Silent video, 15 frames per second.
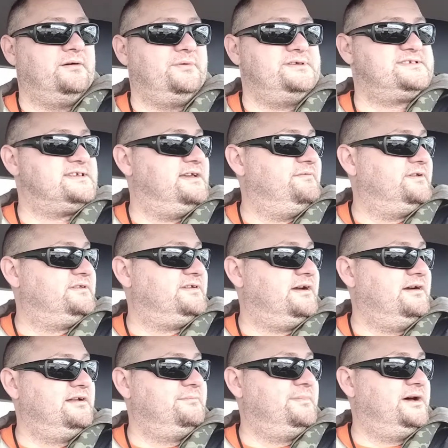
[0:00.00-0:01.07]
we save a
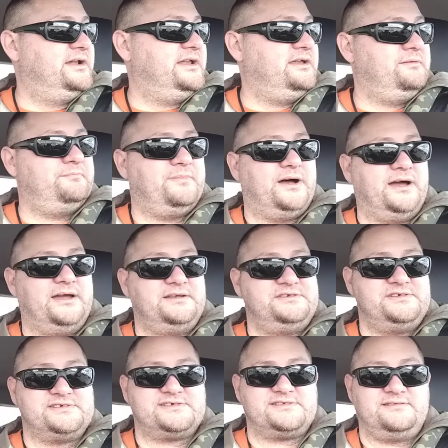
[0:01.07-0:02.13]
ton of money by
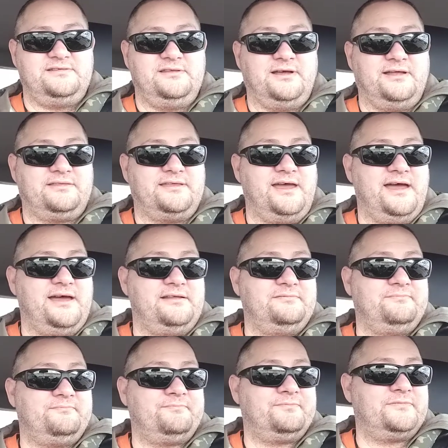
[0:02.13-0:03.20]
just not
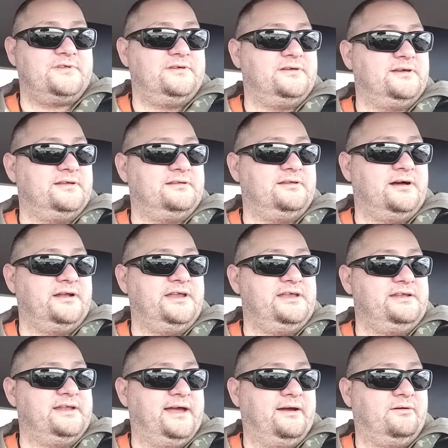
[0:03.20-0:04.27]

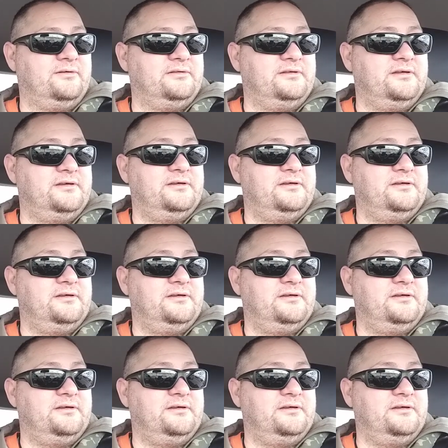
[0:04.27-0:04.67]
eating out.